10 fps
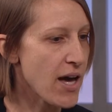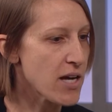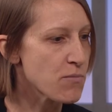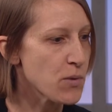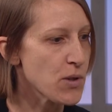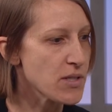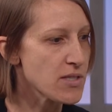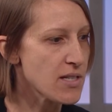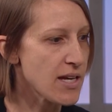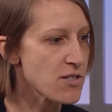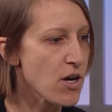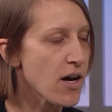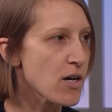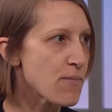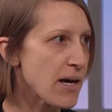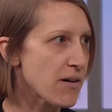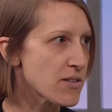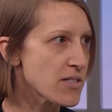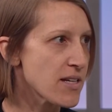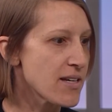had books that talk
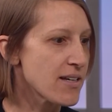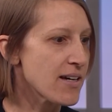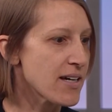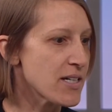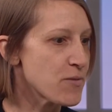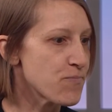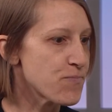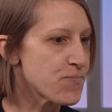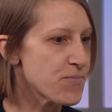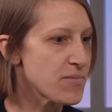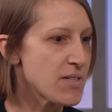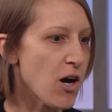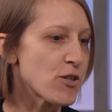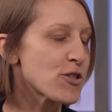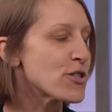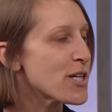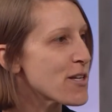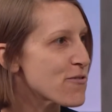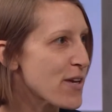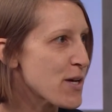about um,
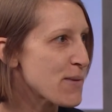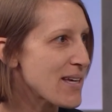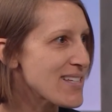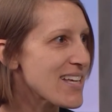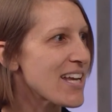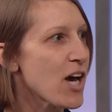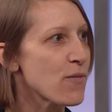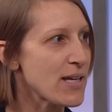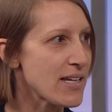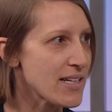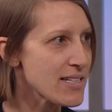alternative families and how we can